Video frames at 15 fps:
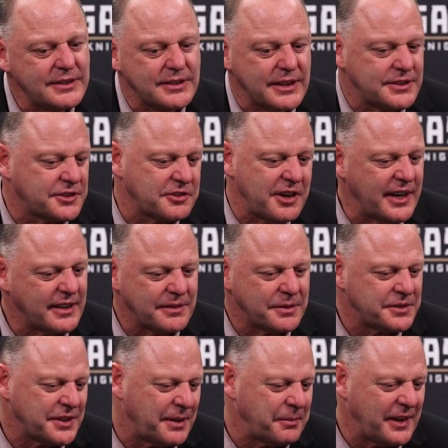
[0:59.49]
it's it's great.
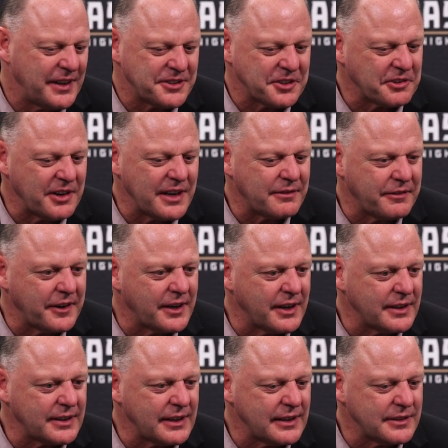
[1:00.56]
It's, I mean, it's a great
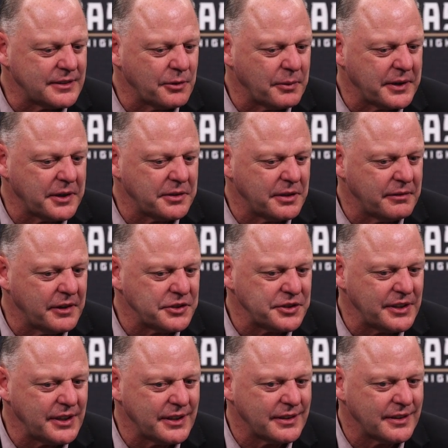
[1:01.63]
feeling to, to win our
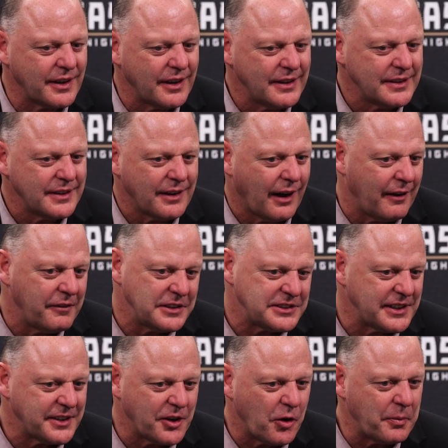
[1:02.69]
division, and
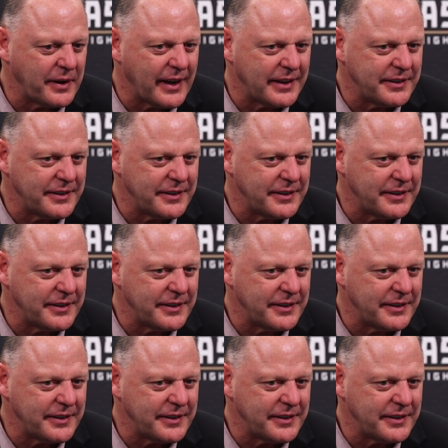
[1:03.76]
obviously nobody